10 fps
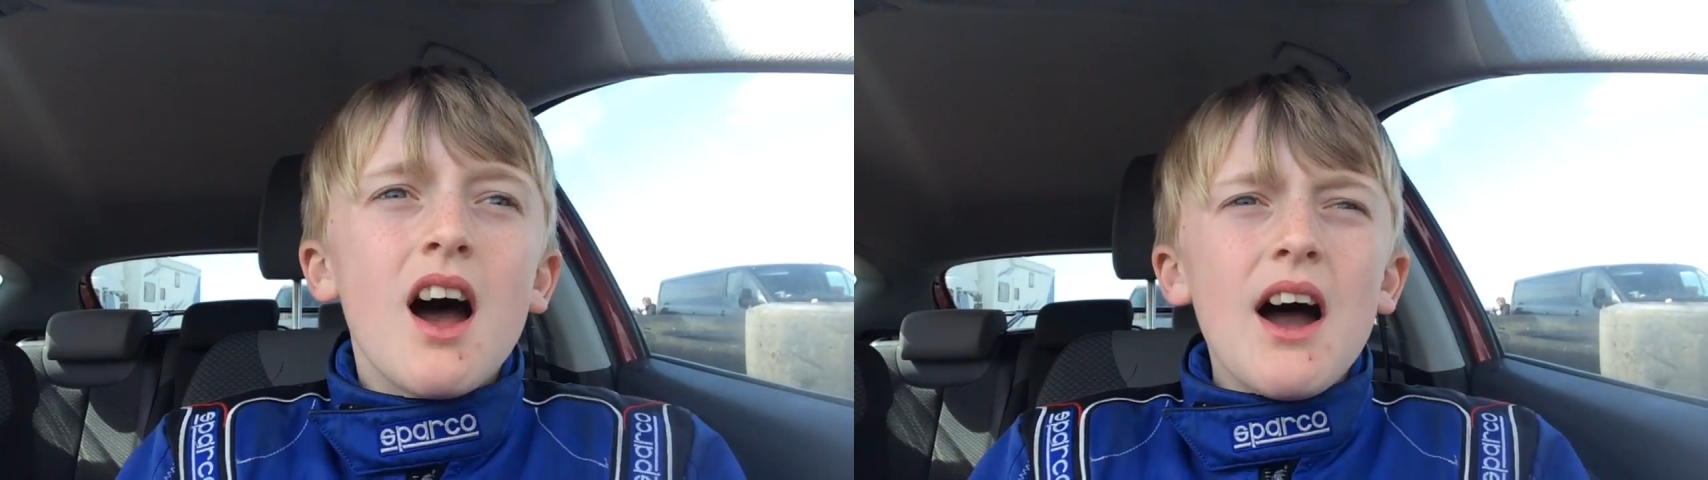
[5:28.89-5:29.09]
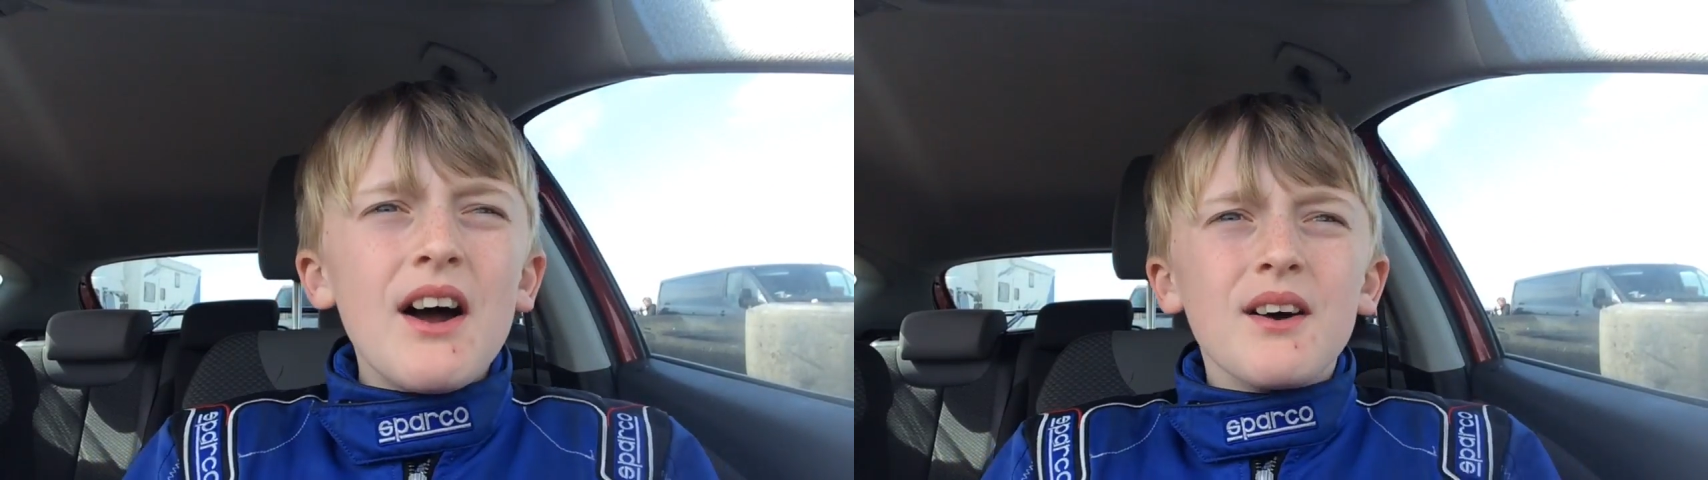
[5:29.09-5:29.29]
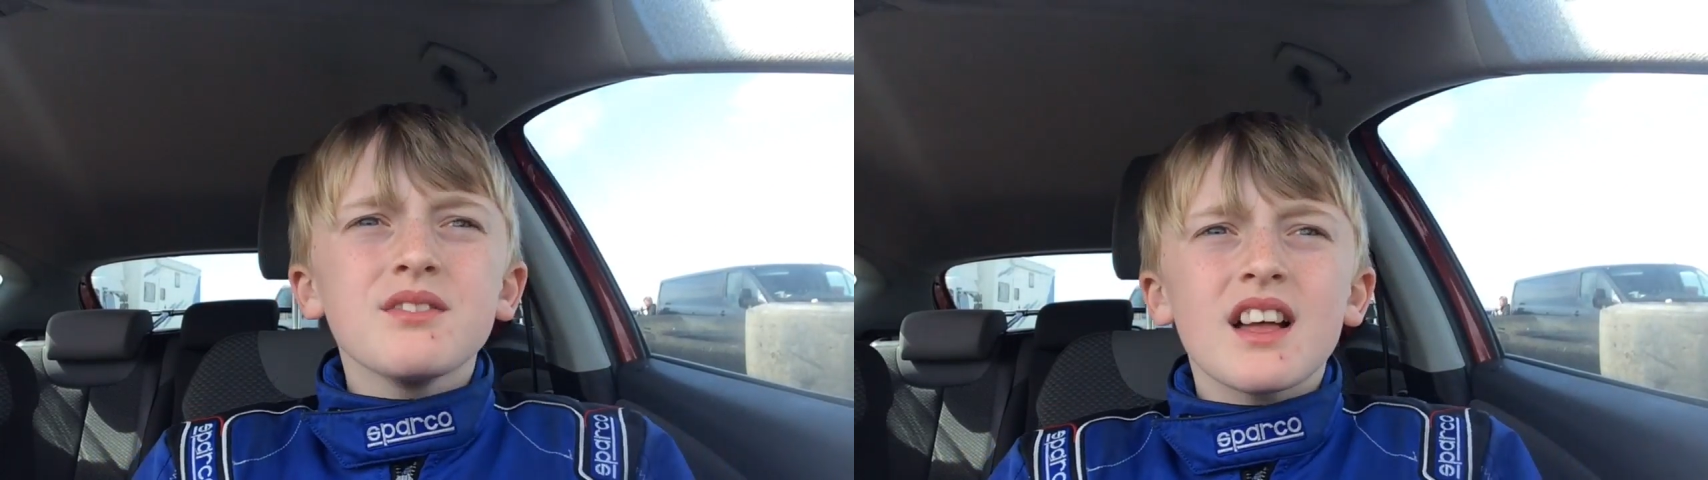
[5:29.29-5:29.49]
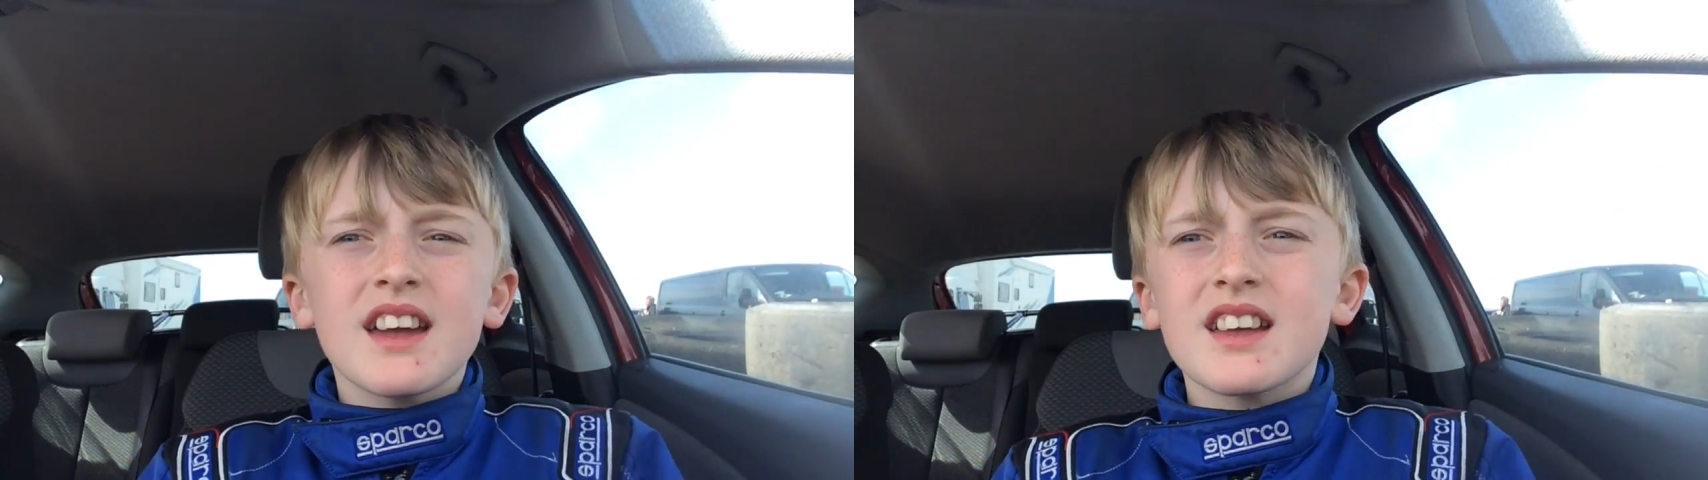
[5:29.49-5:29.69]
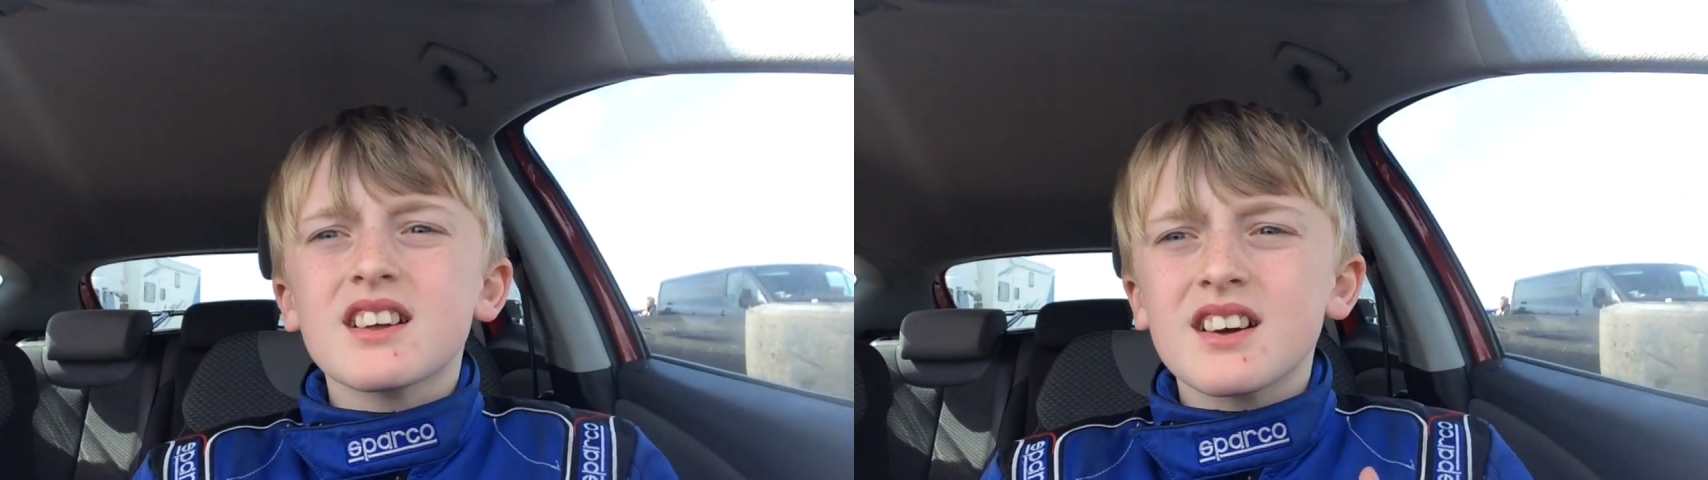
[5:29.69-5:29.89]
um,
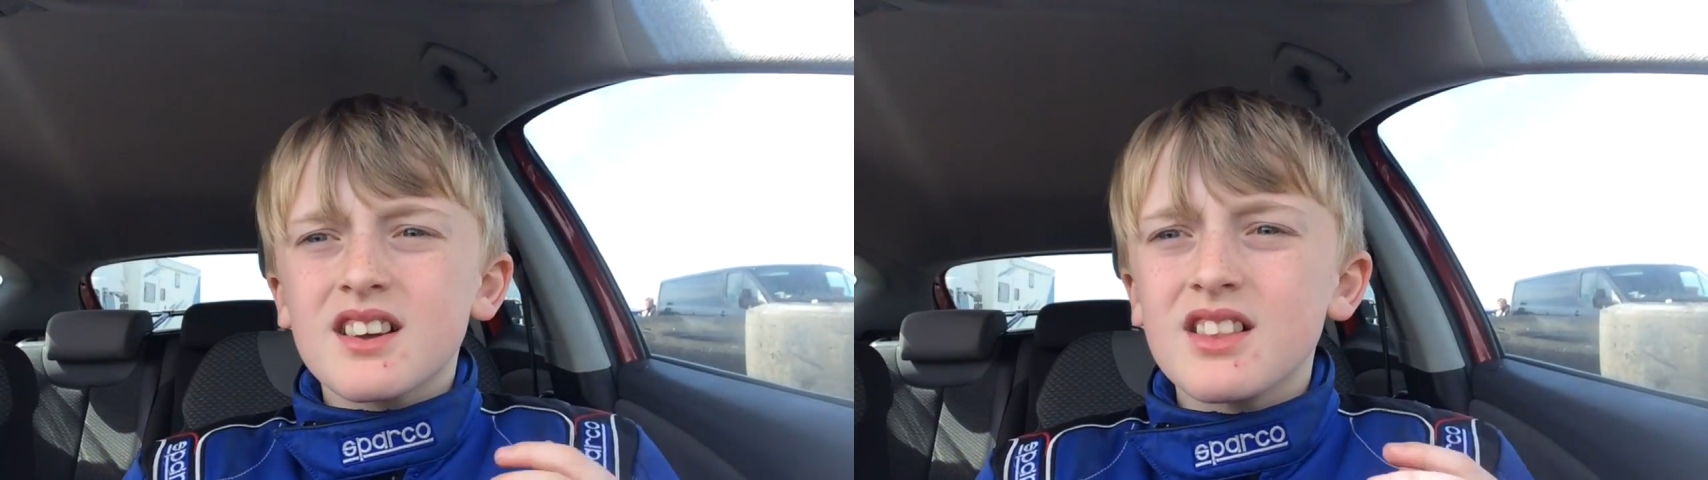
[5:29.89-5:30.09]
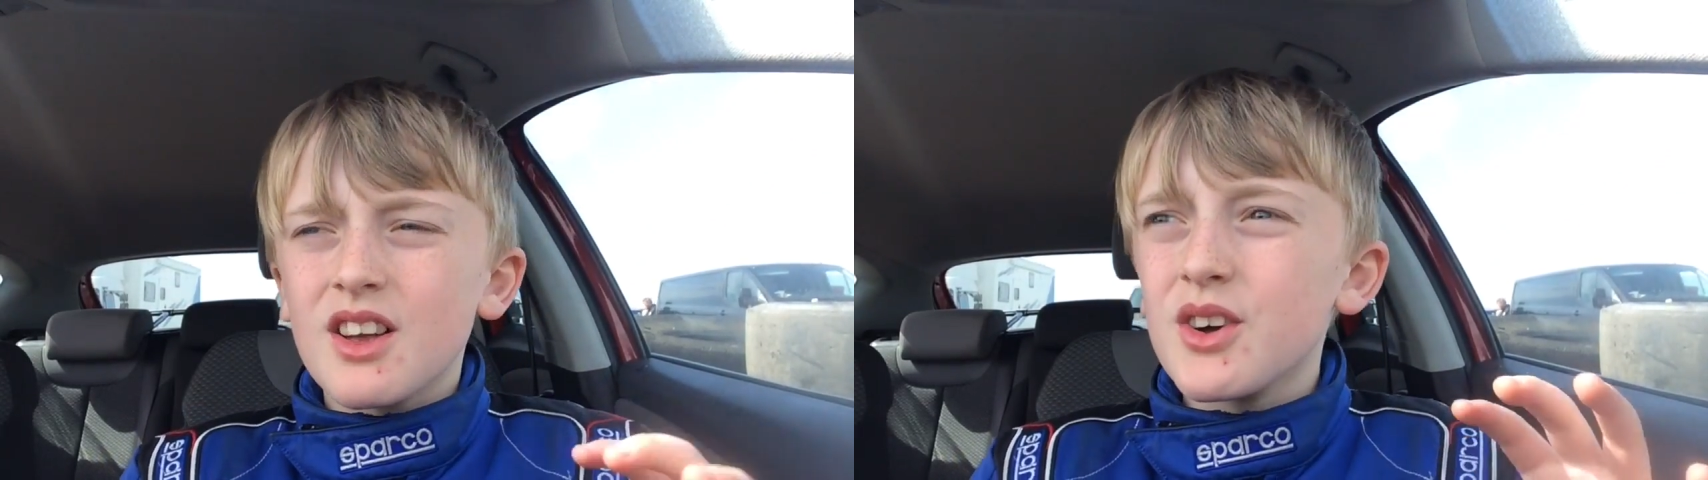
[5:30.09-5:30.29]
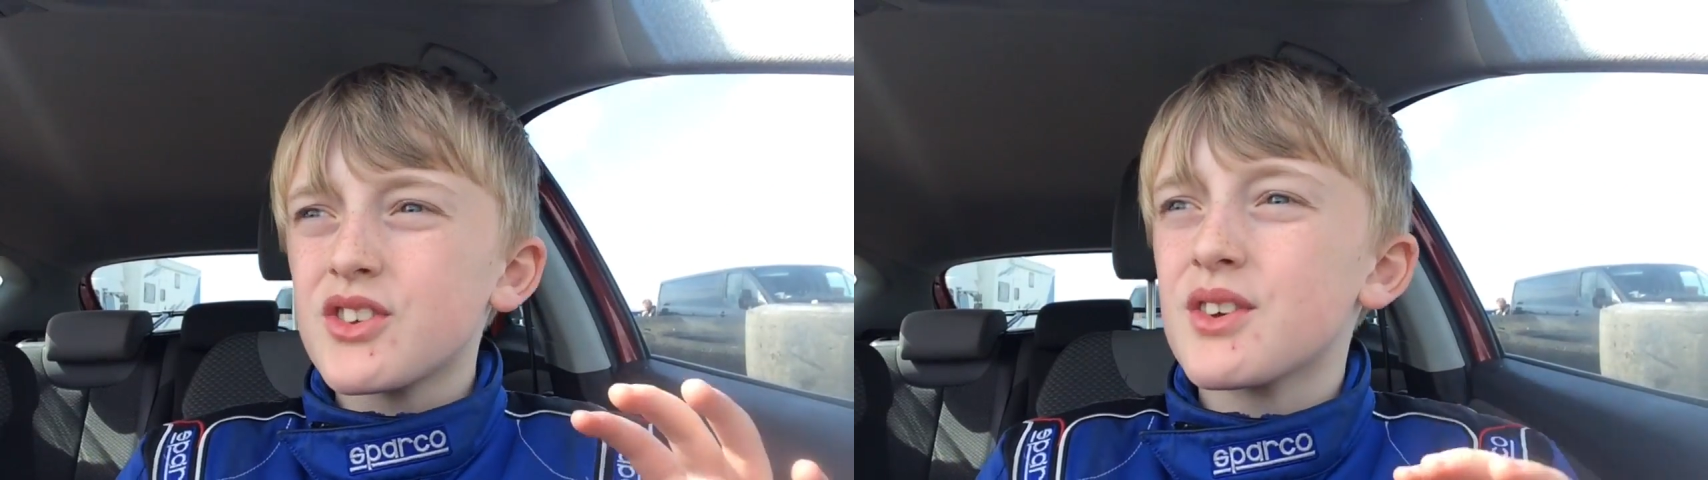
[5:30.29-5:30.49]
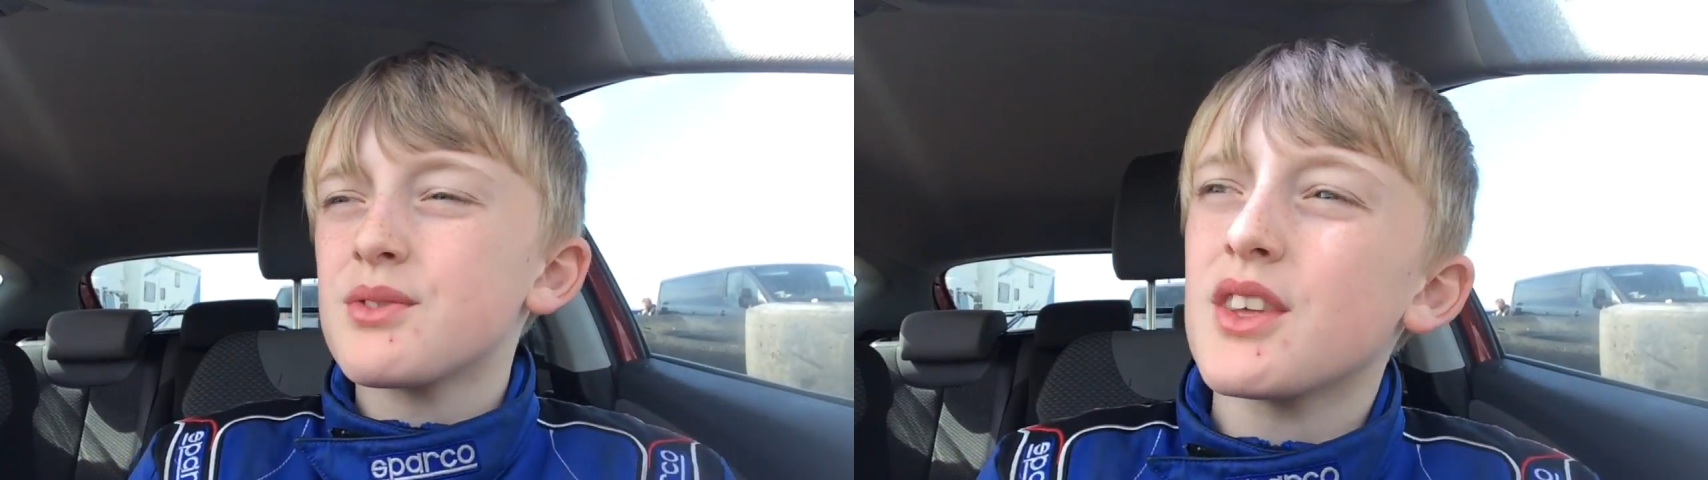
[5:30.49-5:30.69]
like loads of